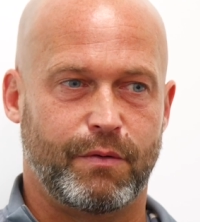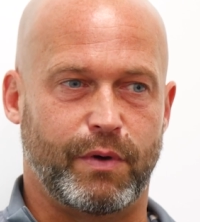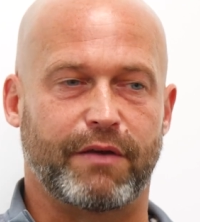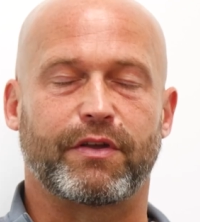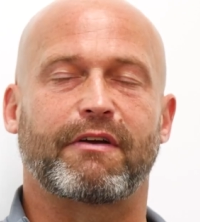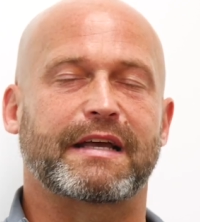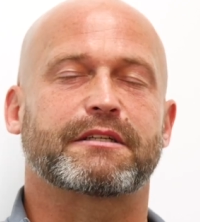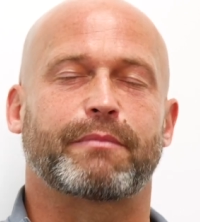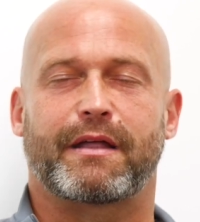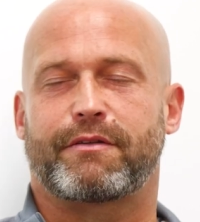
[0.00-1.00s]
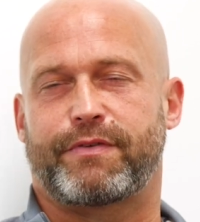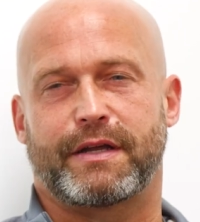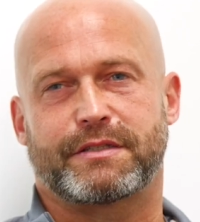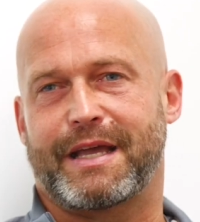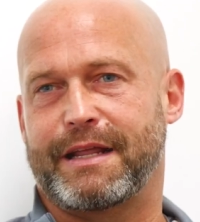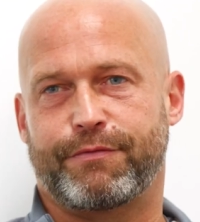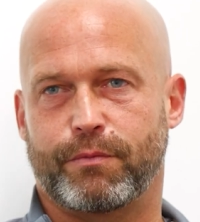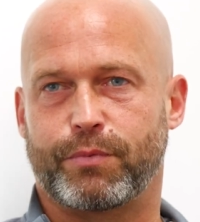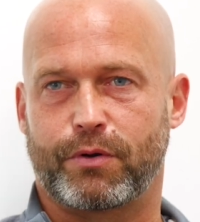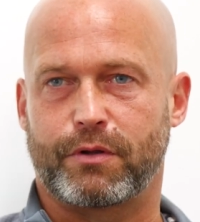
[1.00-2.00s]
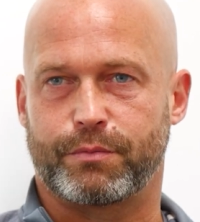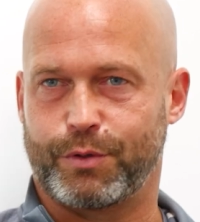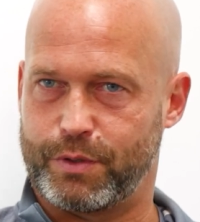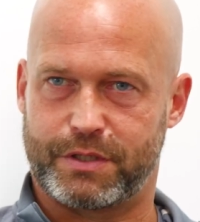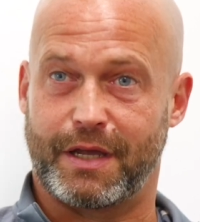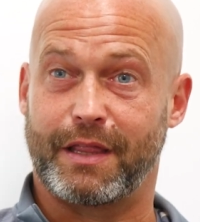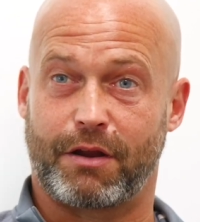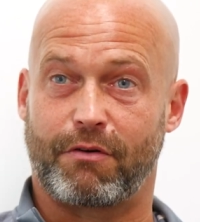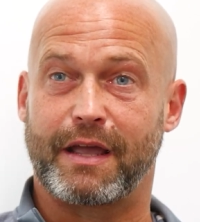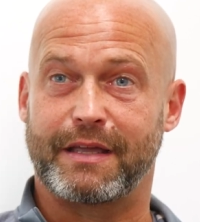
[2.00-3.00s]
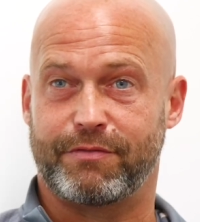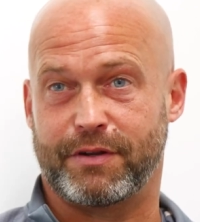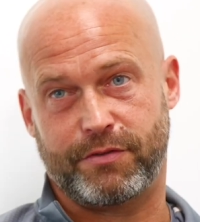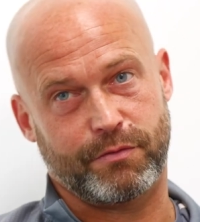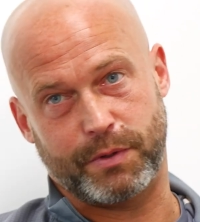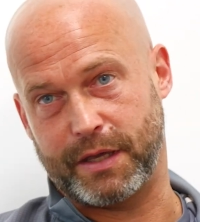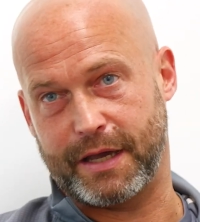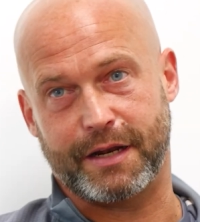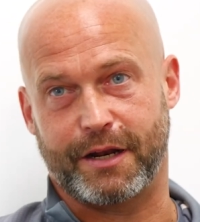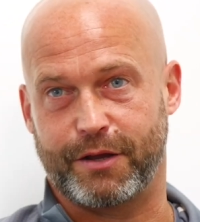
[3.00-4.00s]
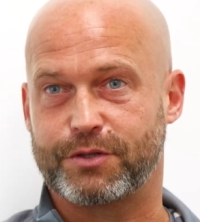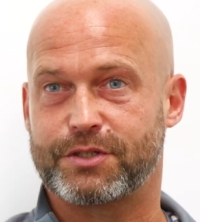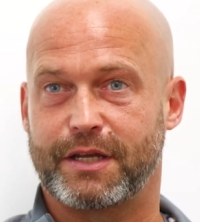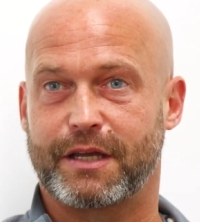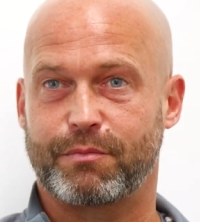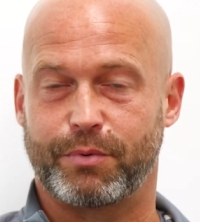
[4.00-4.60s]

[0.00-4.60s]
whenever you're asked about the fans at any football club, you always say they're great, even if you've been getting a load of stick.